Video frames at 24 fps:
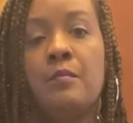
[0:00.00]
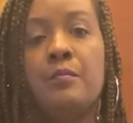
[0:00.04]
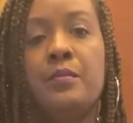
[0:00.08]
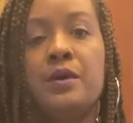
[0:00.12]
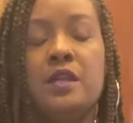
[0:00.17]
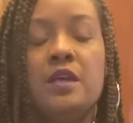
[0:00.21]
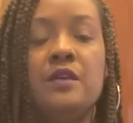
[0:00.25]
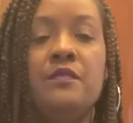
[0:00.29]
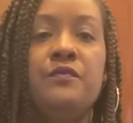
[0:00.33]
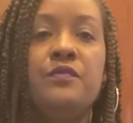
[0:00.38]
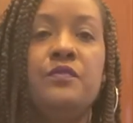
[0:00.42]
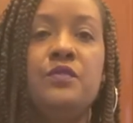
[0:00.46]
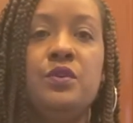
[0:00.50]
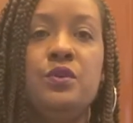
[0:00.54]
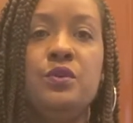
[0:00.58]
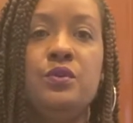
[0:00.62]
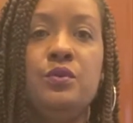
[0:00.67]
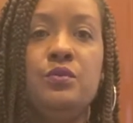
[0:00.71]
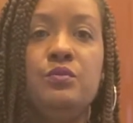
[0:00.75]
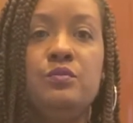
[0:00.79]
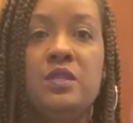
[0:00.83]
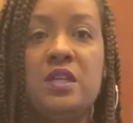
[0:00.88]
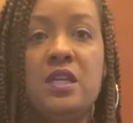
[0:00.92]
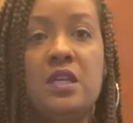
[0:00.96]
But if
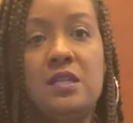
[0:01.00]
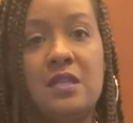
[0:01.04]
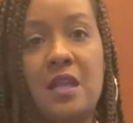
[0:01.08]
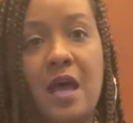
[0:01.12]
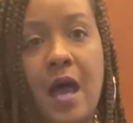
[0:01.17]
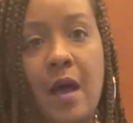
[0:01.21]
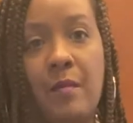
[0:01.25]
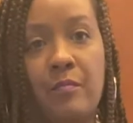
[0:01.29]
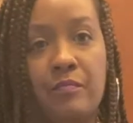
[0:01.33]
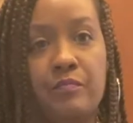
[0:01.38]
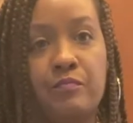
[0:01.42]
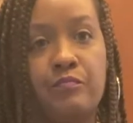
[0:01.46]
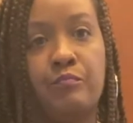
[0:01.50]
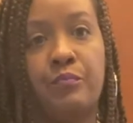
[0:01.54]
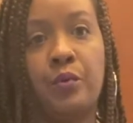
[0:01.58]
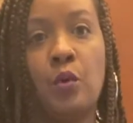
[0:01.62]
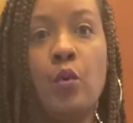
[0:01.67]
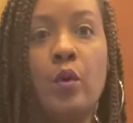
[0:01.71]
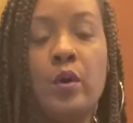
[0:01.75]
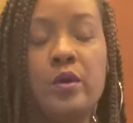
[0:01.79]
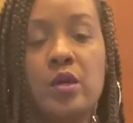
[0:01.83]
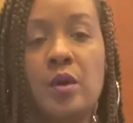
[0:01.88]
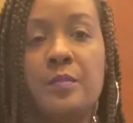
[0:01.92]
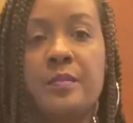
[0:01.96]
you did not
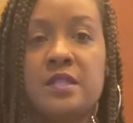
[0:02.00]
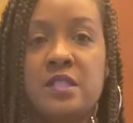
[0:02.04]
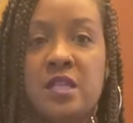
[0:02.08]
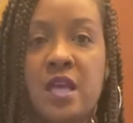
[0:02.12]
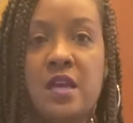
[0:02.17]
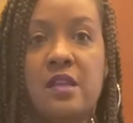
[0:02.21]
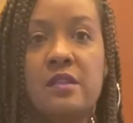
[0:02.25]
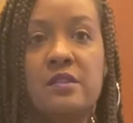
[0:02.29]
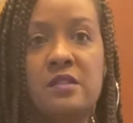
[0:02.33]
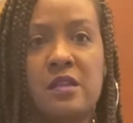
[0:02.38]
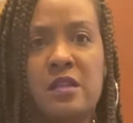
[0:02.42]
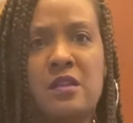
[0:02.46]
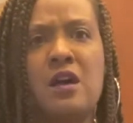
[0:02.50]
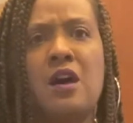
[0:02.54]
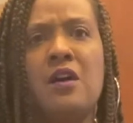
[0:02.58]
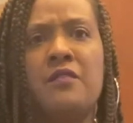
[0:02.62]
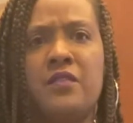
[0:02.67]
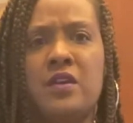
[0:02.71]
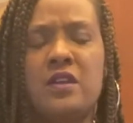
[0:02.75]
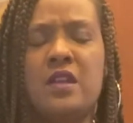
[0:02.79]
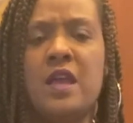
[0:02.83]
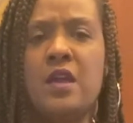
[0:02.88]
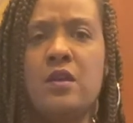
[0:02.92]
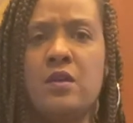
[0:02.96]
boil your potatoes enough
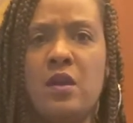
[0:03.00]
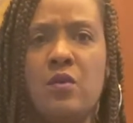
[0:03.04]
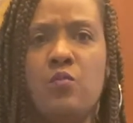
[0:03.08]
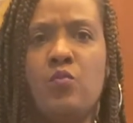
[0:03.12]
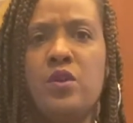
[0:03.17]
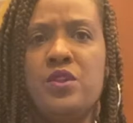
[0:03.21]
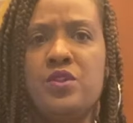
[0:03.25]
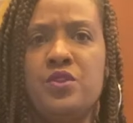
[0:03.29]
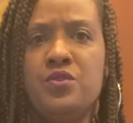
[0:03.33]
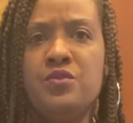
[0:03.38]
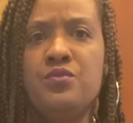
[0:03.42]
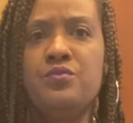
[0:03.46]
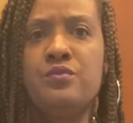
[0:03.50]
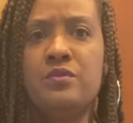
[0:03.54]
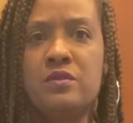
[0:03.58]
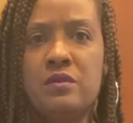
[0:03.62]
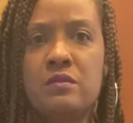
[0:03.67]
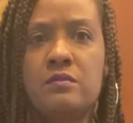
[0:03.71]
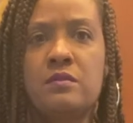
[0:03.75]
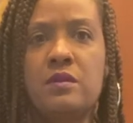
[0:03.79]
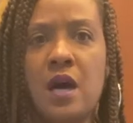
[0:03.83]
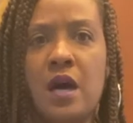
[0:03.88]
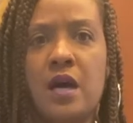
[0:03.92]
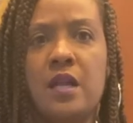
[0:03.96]
and when you
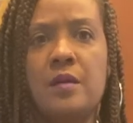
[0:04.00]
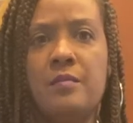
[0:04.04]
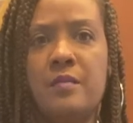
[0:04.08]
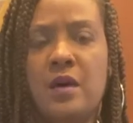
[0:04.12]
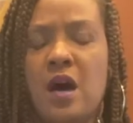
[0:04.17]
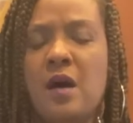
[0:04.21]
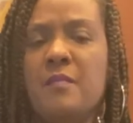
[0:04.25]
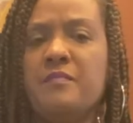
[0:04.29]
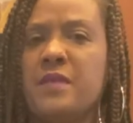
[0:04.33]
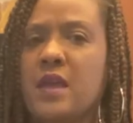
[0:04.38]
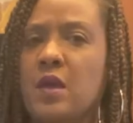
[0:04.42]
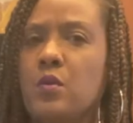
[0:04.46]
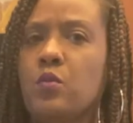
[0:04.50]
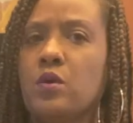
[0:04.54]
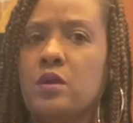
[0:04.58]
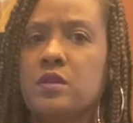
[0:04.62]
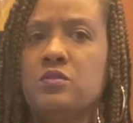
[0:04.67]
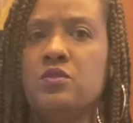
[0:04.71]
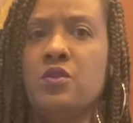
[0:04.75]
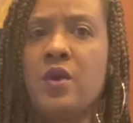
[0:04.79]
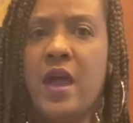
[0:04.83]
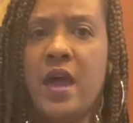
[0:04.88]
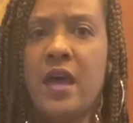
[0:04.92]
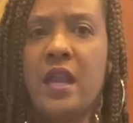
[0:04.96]
cut them up,
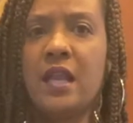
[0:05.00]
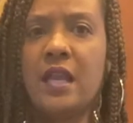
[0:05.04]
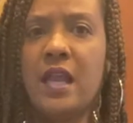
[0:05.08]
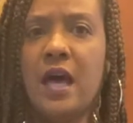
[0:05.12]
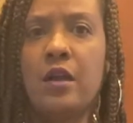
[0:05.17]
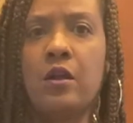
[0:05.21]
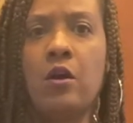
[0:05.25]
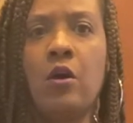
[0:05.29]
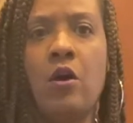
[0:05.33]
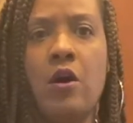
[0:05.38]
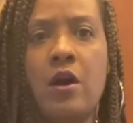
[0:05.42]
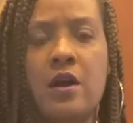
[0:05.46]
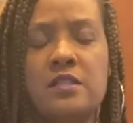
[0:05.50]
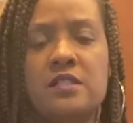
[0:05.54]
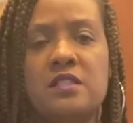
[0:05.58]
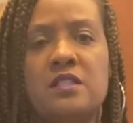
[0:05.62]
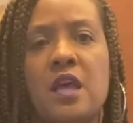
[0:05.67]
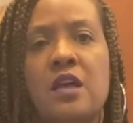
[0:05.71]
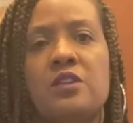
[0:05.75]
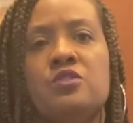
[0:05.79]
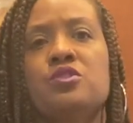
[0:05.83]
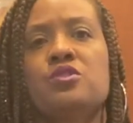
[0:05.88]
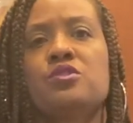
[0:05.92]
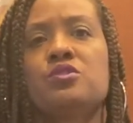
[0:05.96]
you had a lot of hard
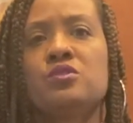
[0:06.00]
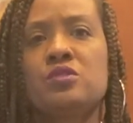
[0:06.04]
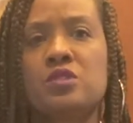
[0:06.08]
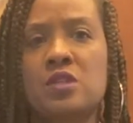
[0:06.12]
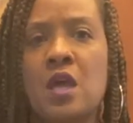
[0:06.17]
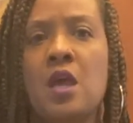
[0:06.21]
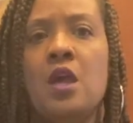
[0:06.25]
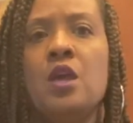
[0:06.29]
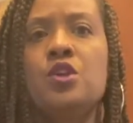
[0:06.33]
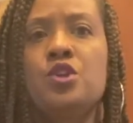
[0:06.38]
sections,